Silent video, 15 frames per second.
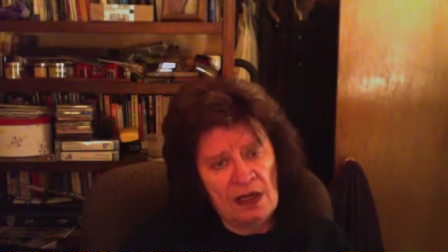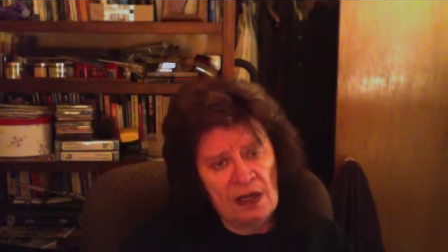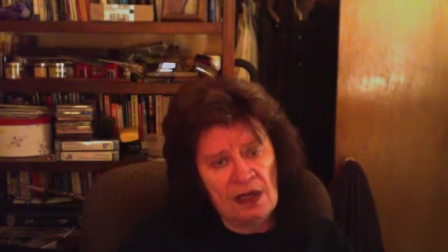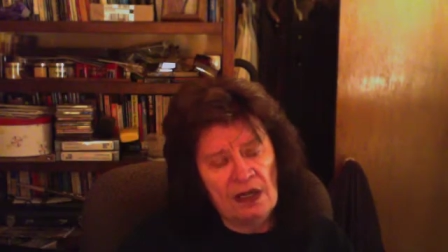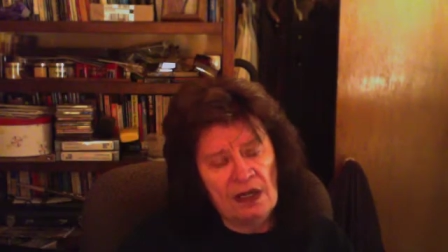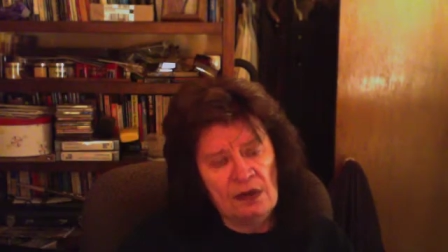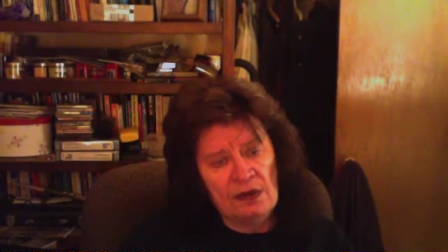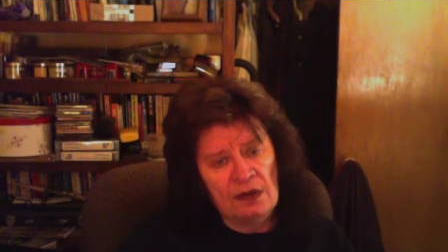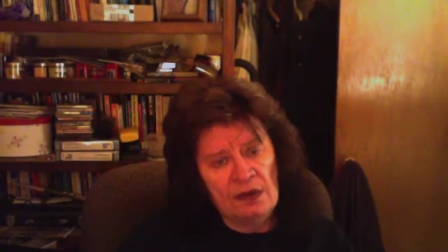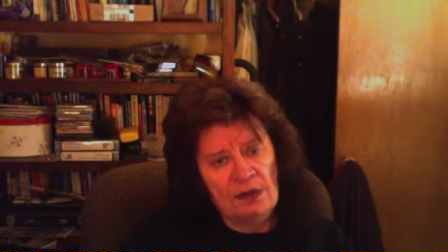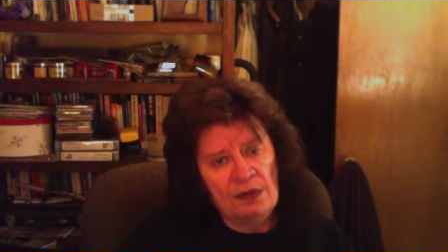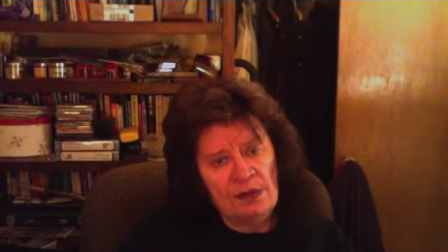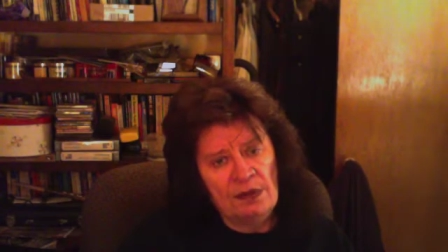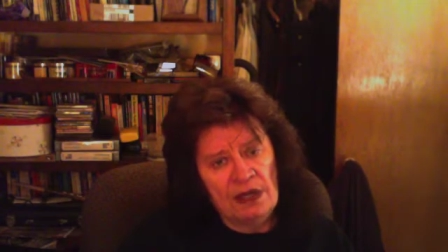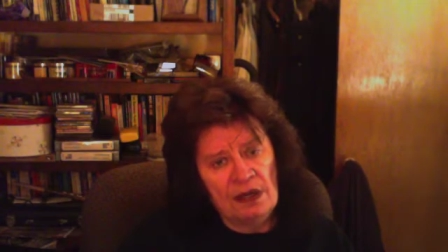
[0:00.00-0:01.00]
you'd
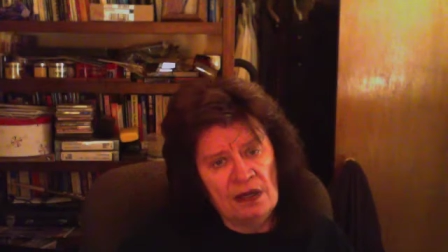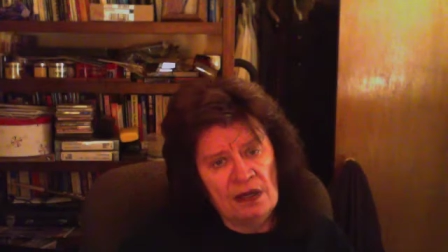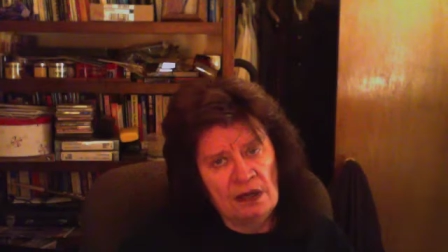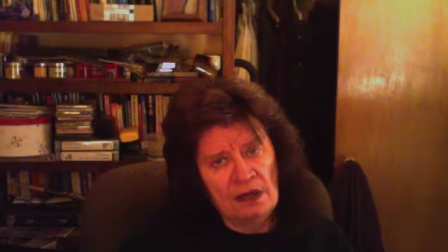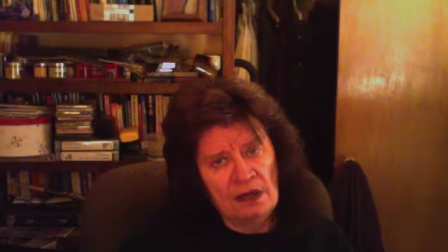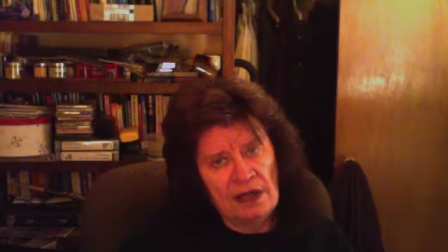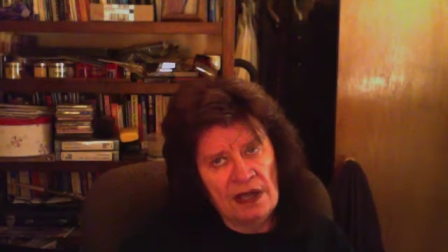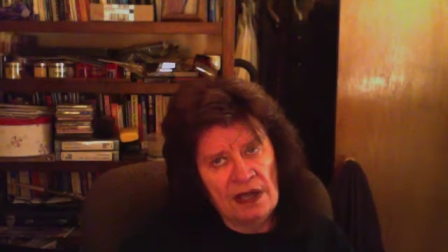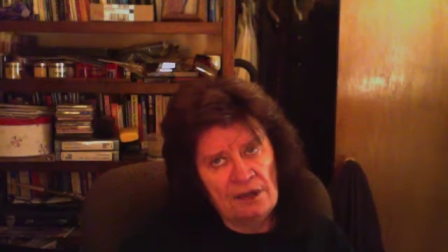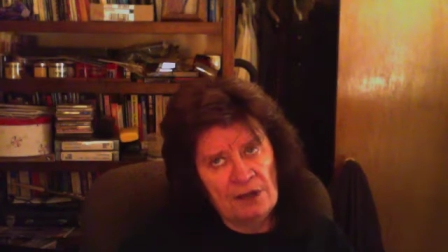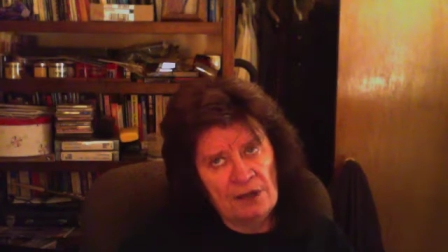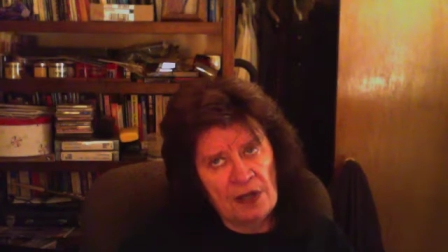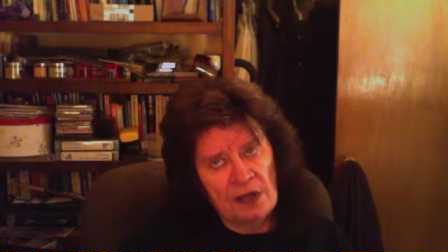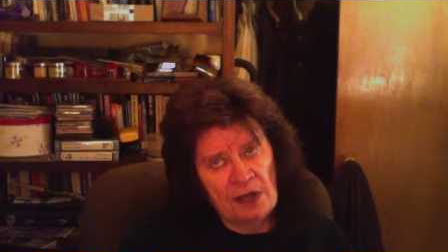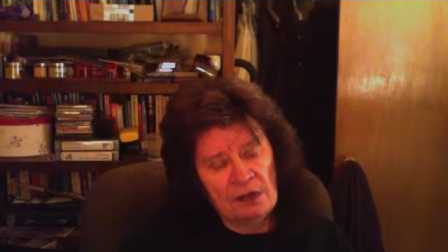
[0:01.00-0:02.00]
be on the F
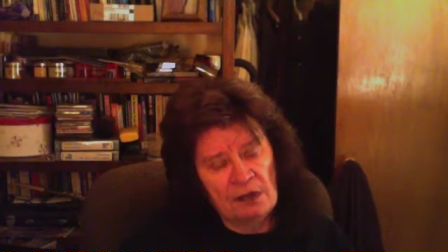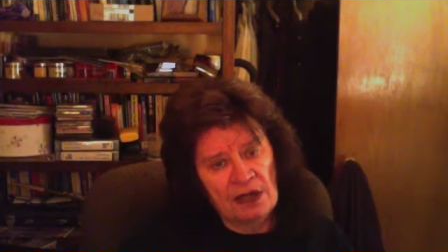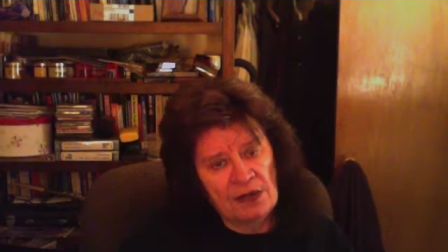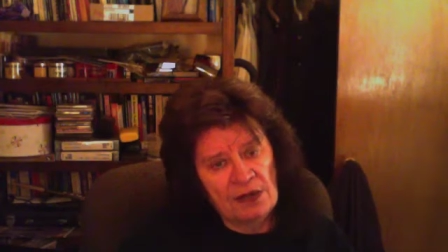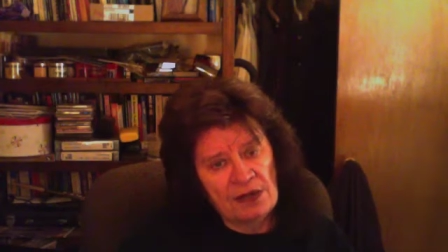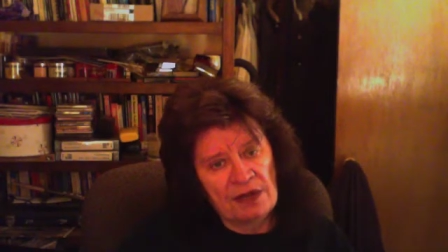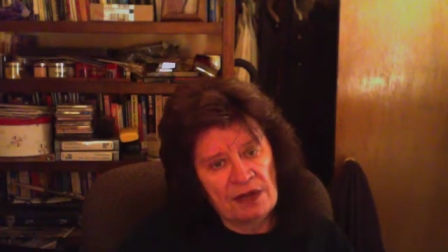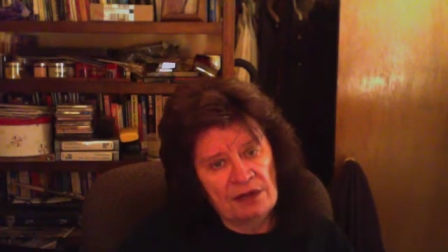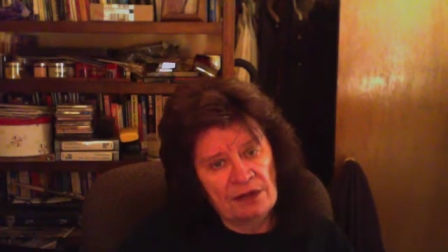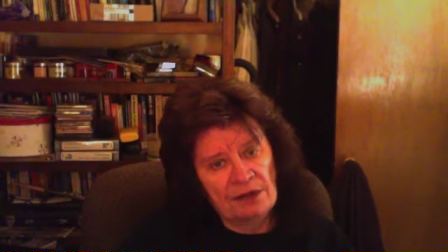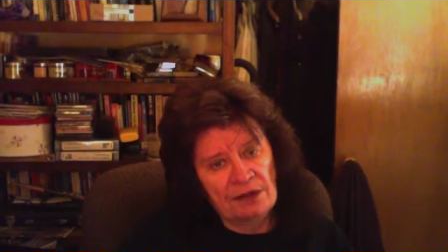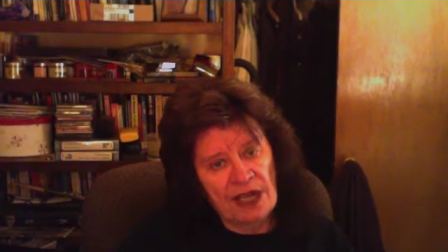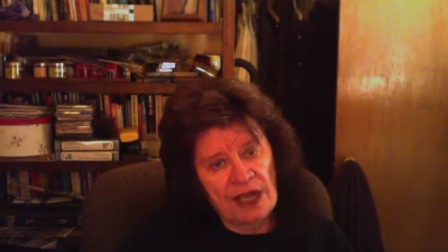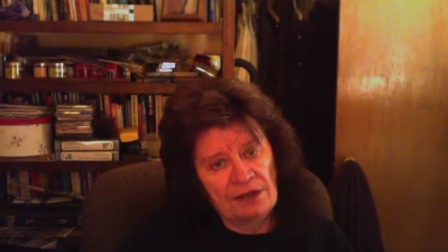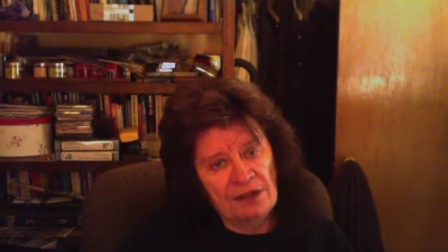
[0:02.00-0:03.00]
sharp minor 7
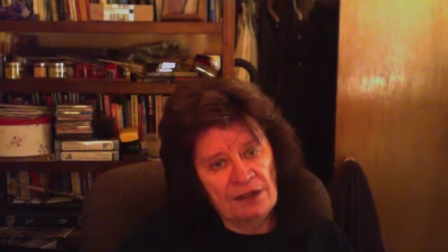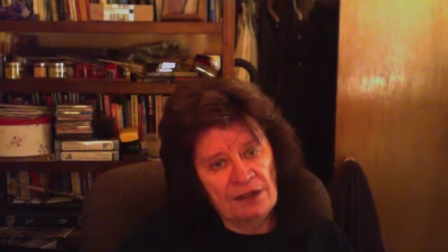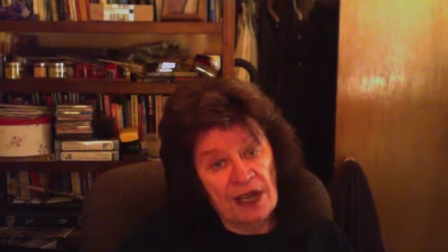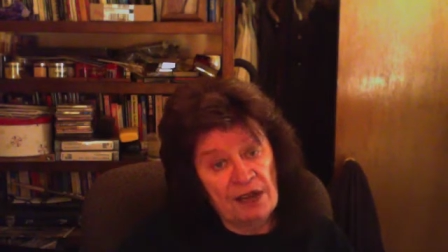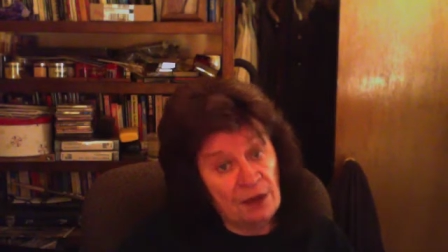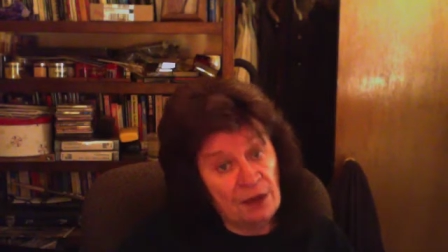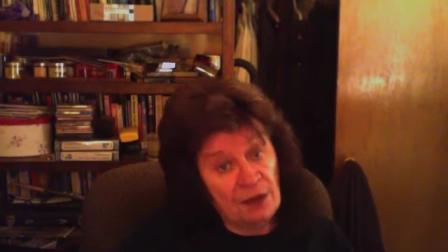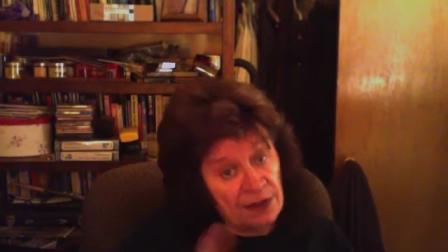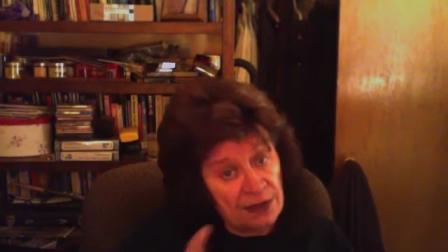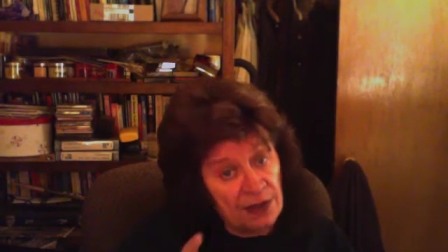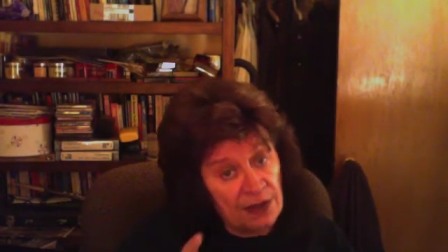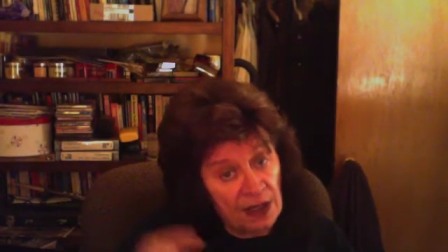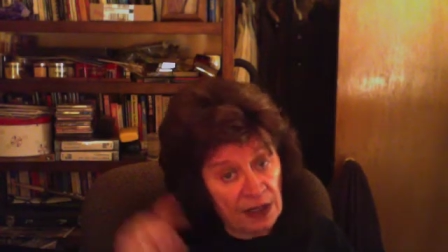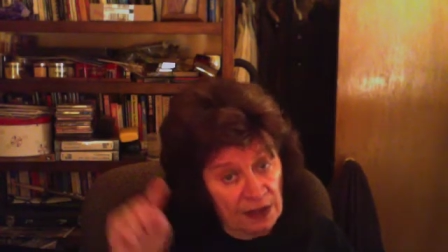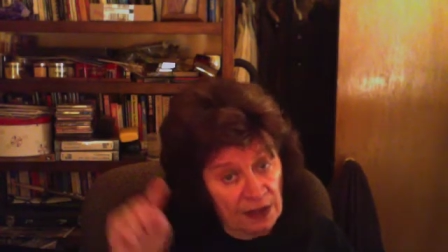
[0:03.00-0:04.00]
flat 5 with a
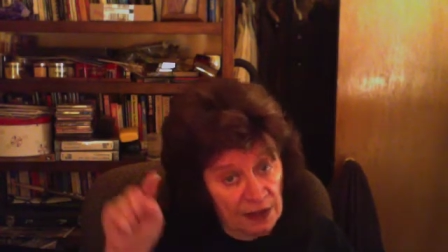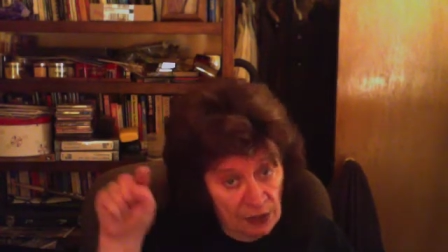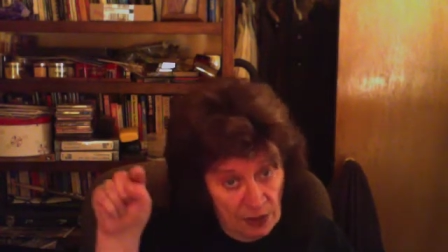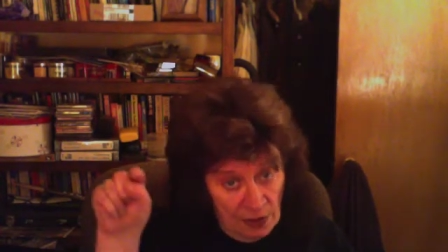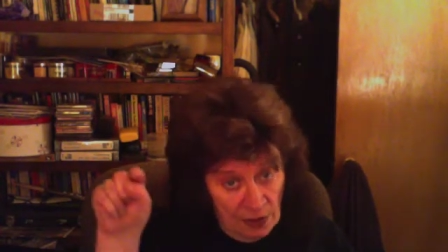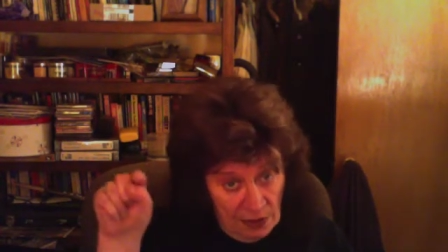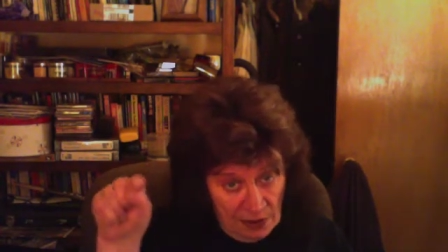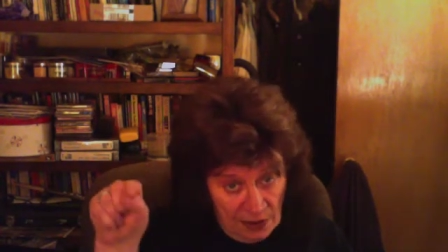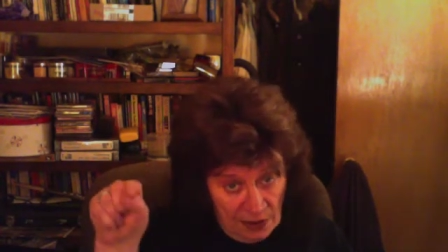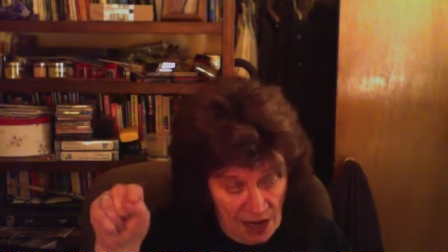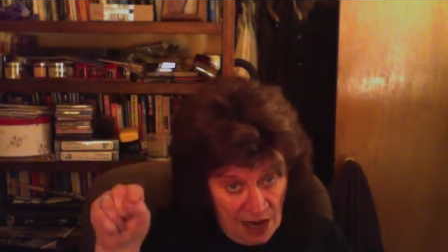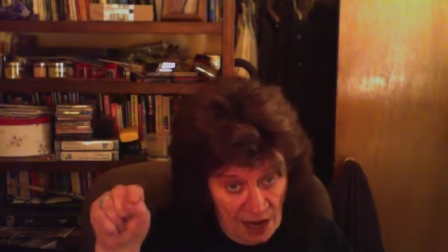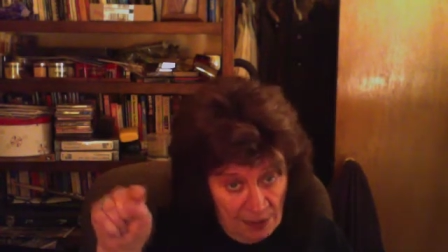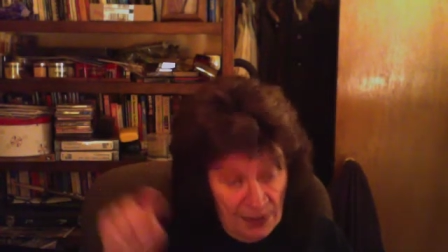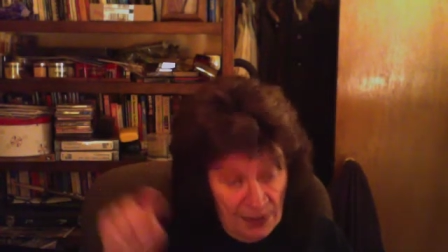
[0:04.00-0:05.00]
tonic note on
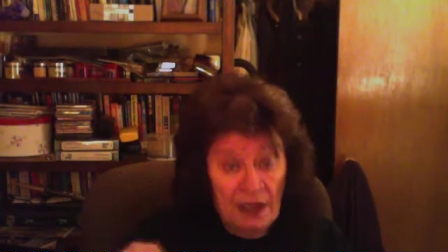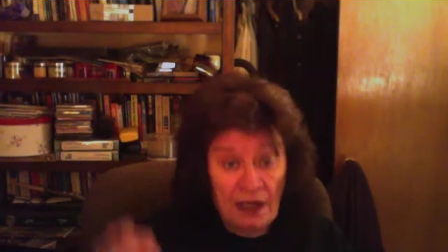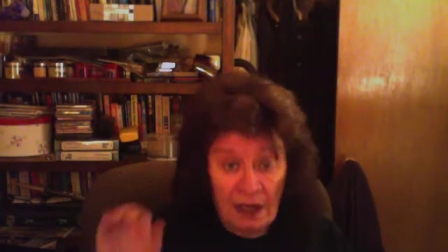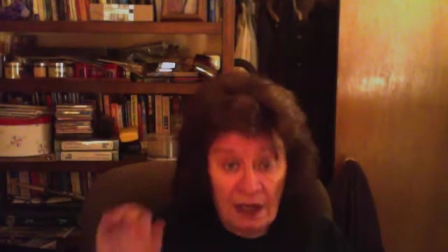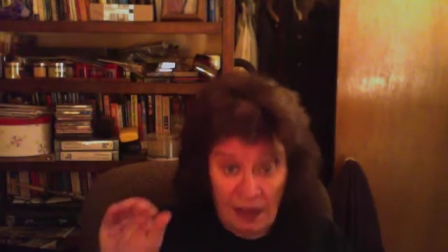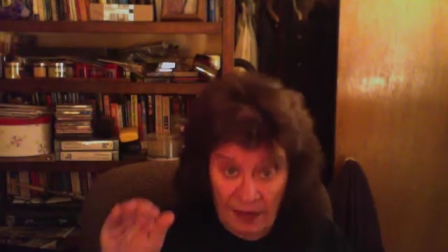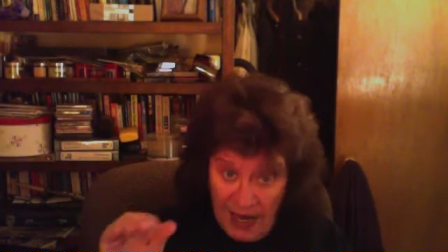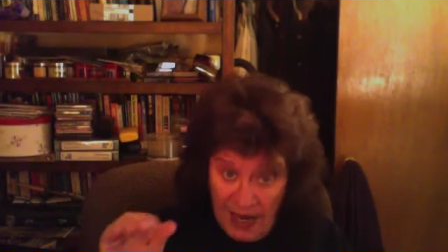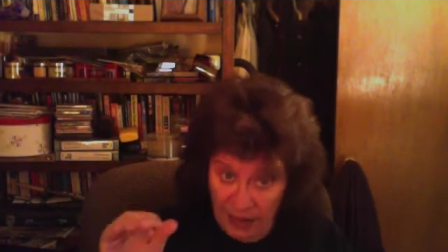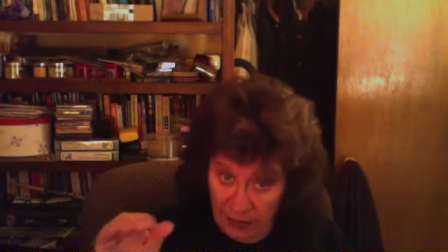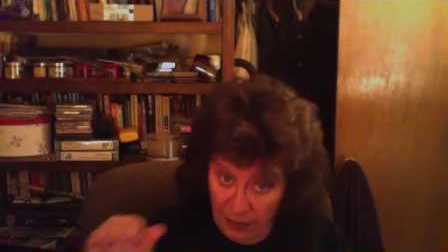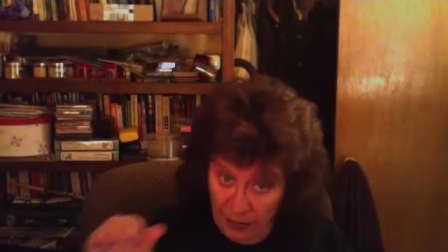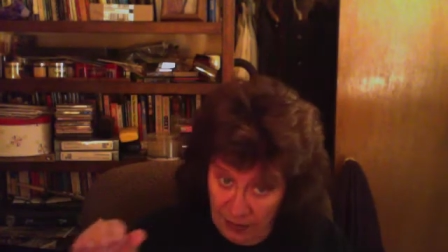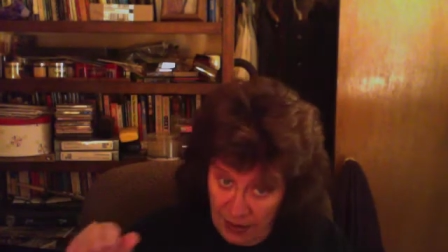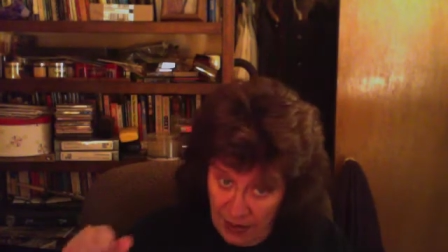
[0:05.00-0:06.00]
top, and that
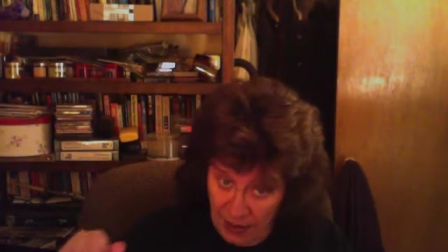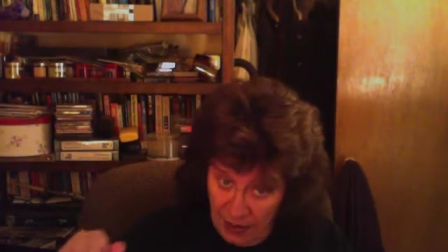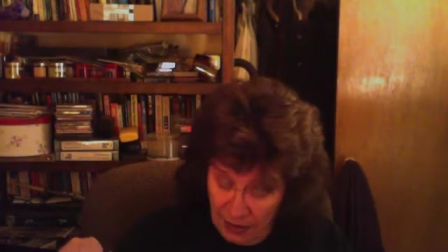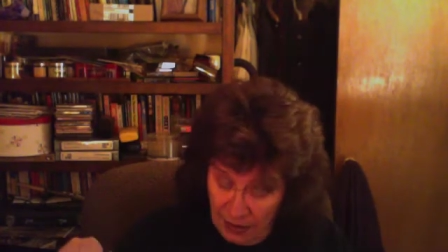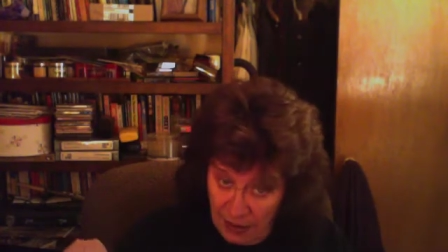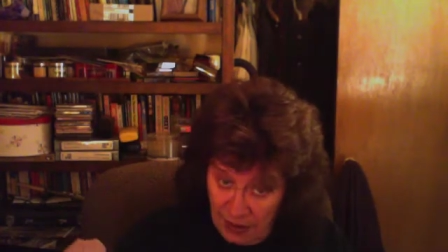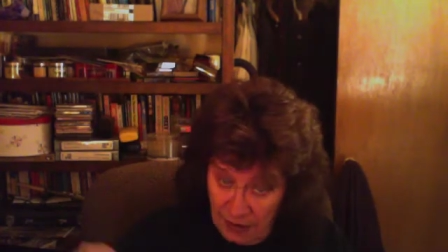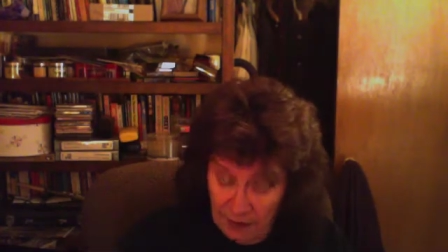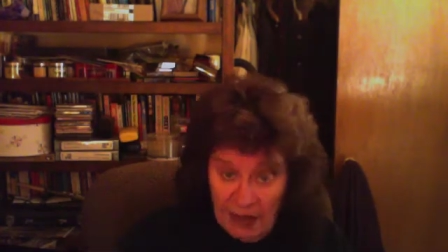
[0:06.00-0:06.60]
repeats.